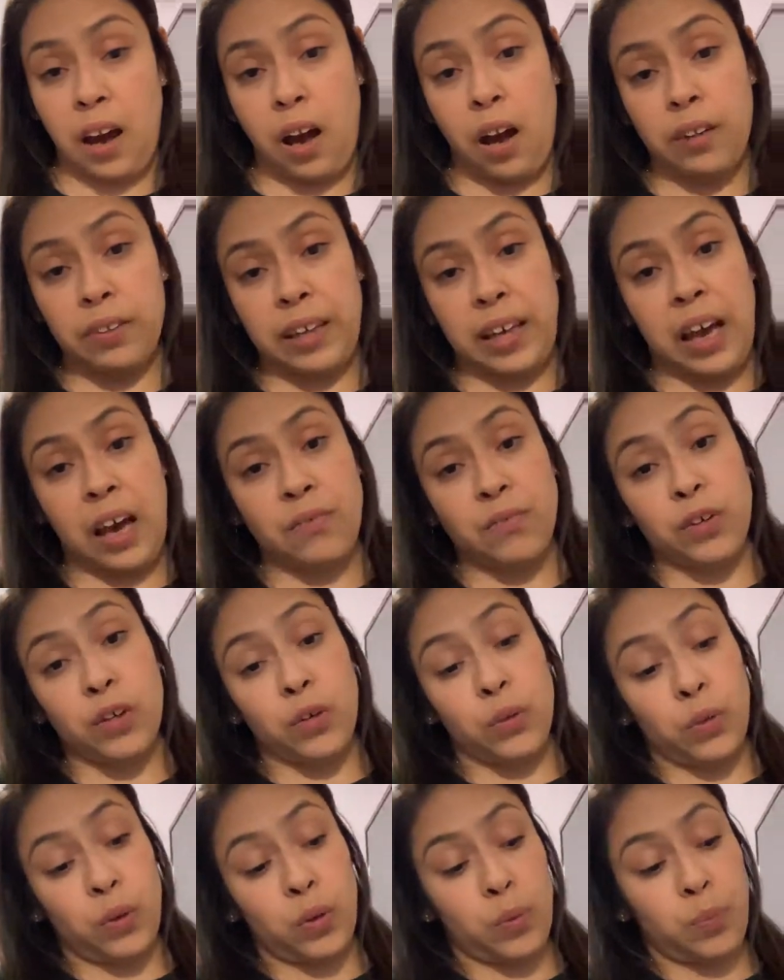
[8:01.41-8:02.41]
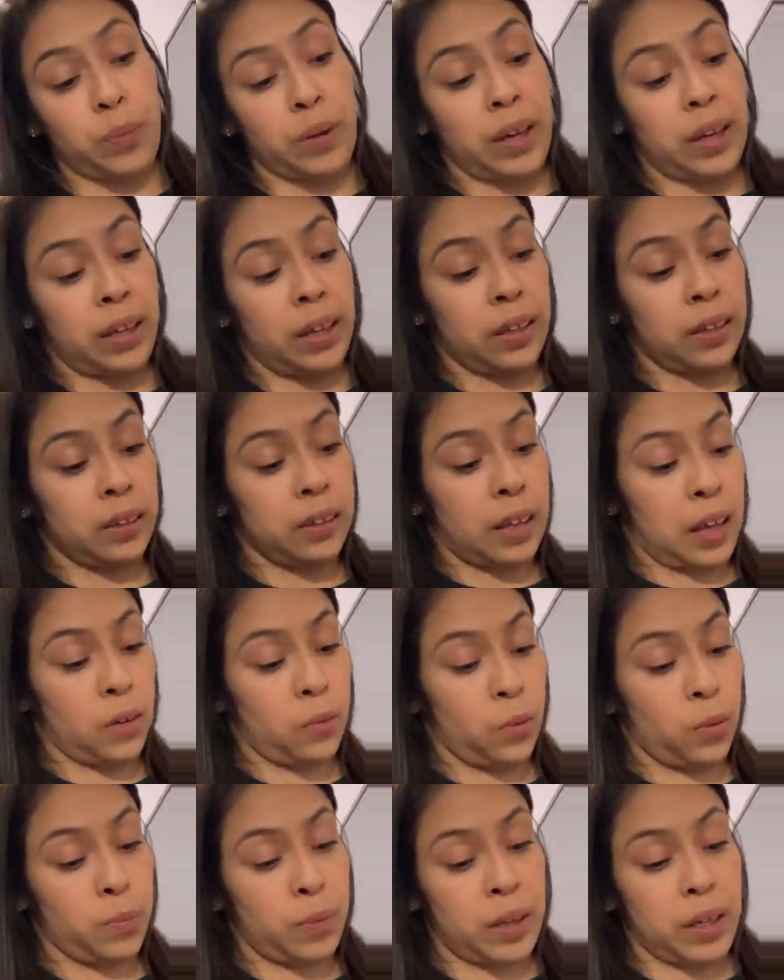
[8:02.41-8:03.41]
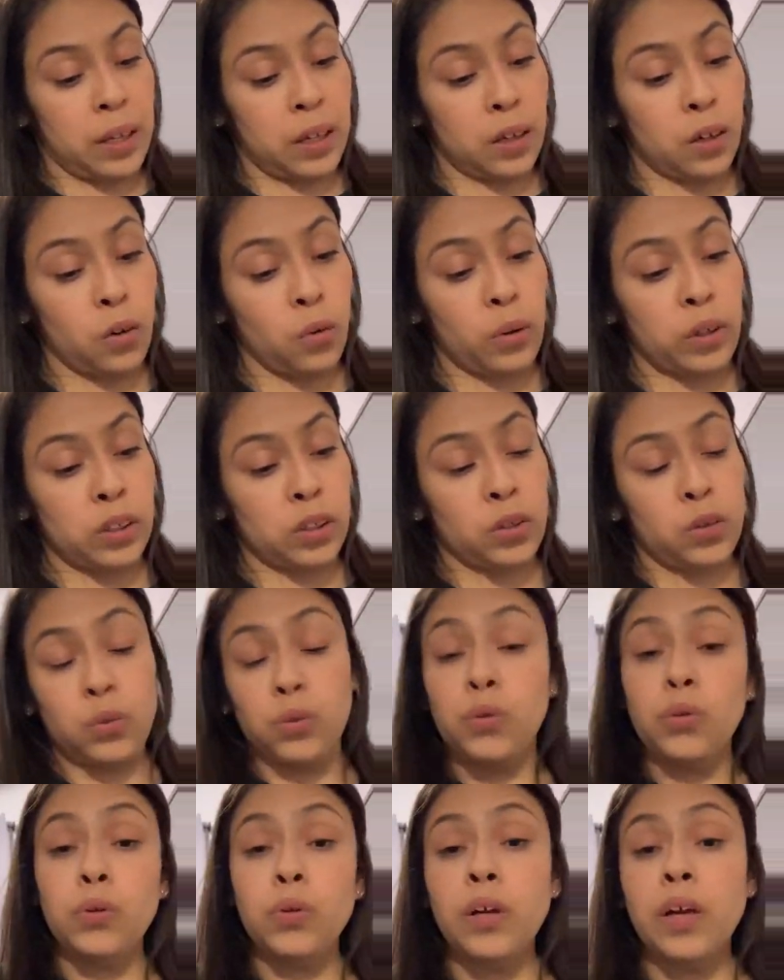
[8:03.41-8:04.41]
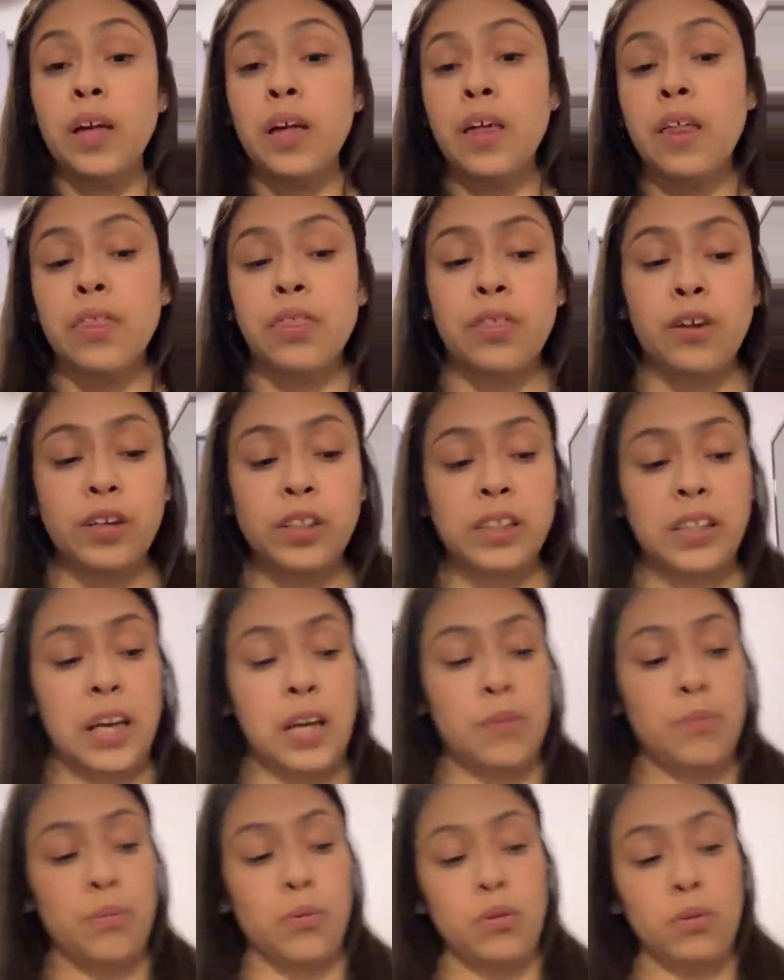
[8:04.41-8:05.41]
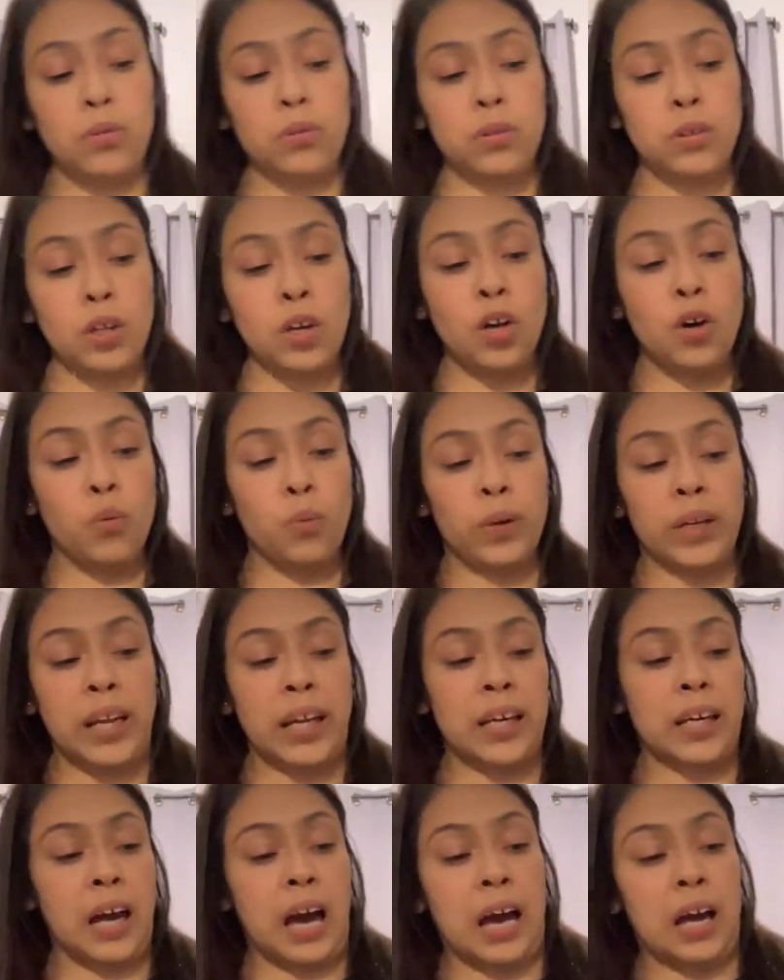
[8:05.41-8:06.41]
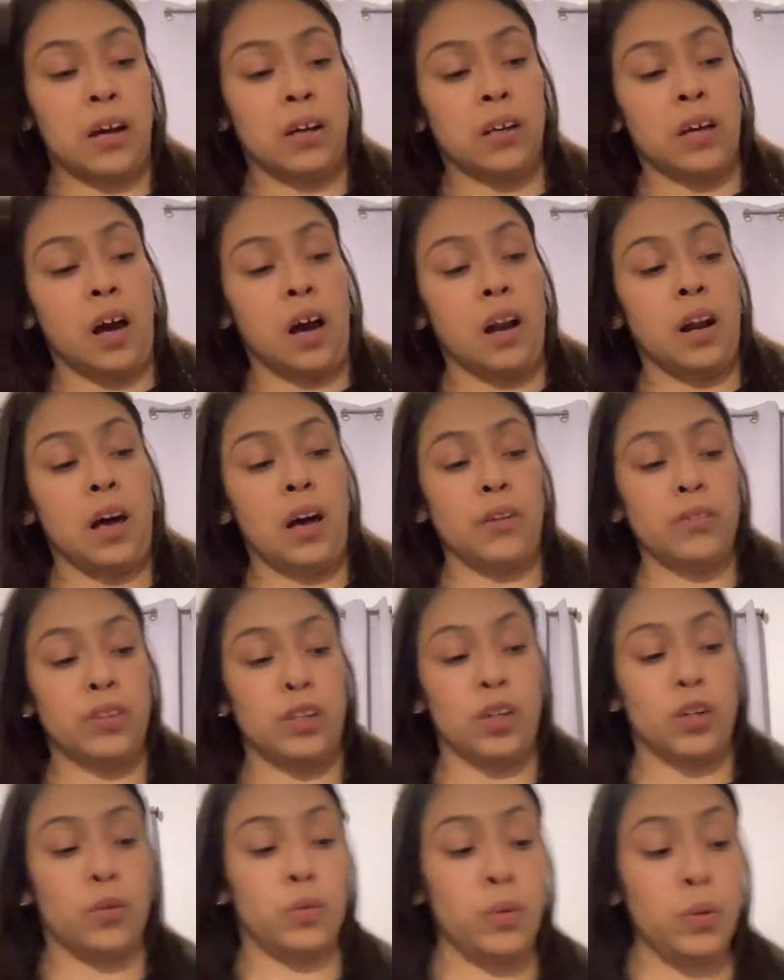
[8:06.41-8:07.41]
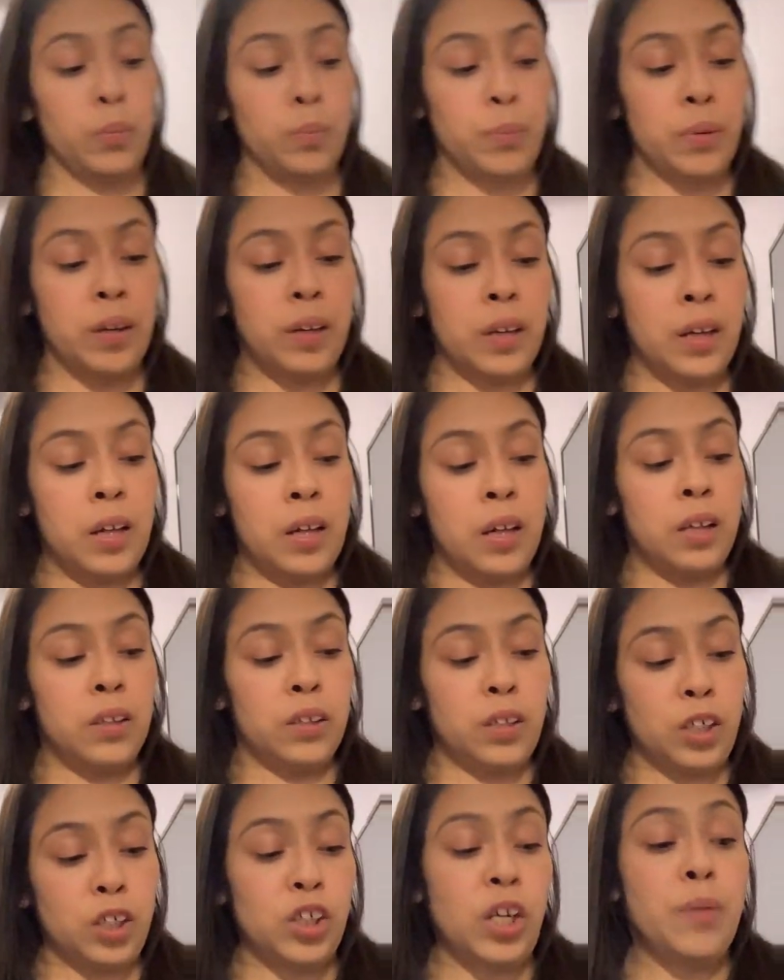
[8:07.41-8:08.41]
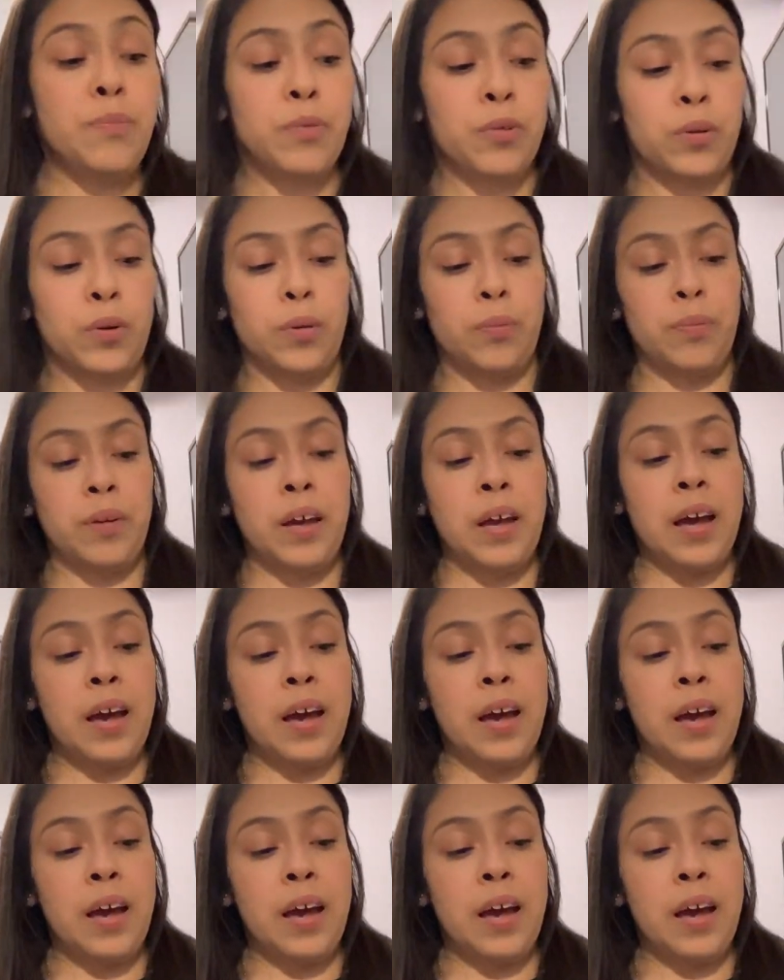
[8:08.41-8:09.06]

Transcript: They have a group, and they will be going to their tables when I call out their group, their shape group.